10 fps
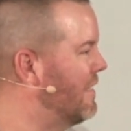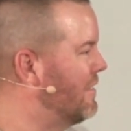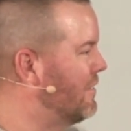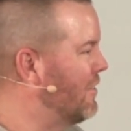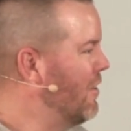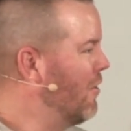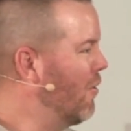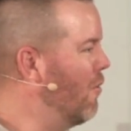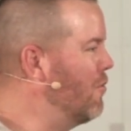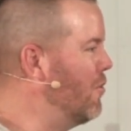This is
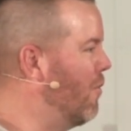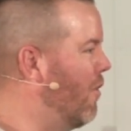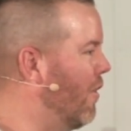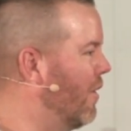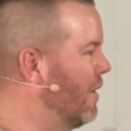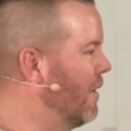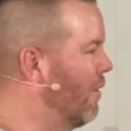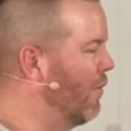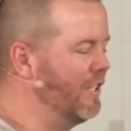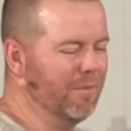who you are.
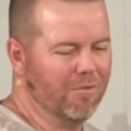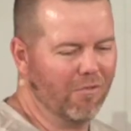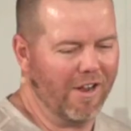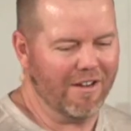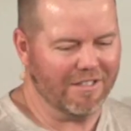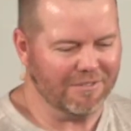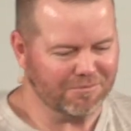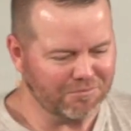Redemptive reality.